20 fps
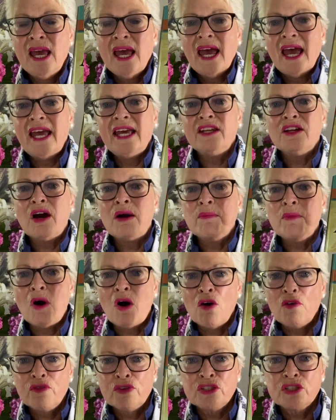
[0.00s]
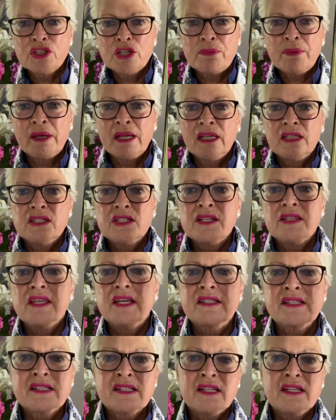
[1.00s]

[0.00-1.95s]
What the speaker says: And I'm often dipping into this,